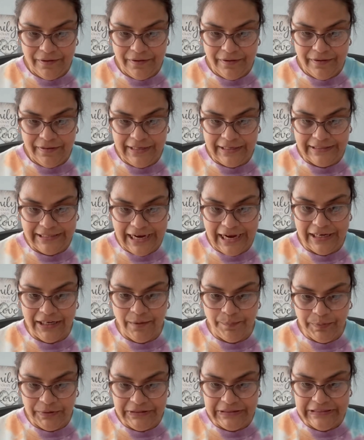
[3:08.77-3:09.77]
that Donna
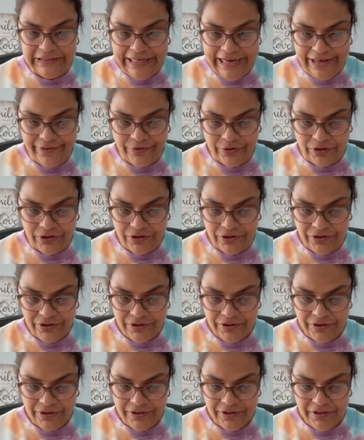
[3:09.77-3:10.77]
put together.
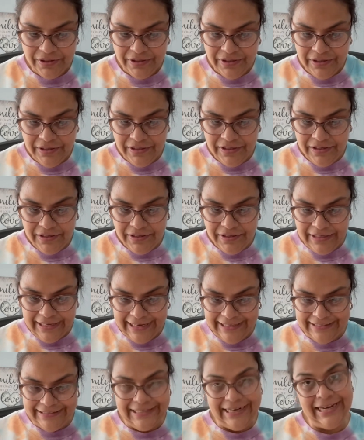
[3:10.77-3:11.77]

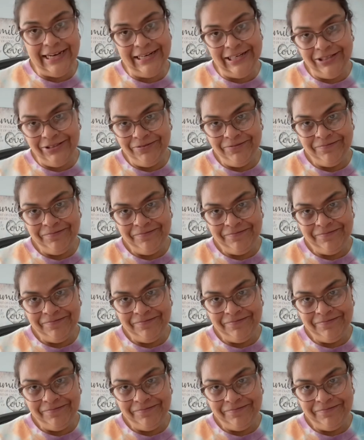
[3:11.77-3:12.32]
And Donna,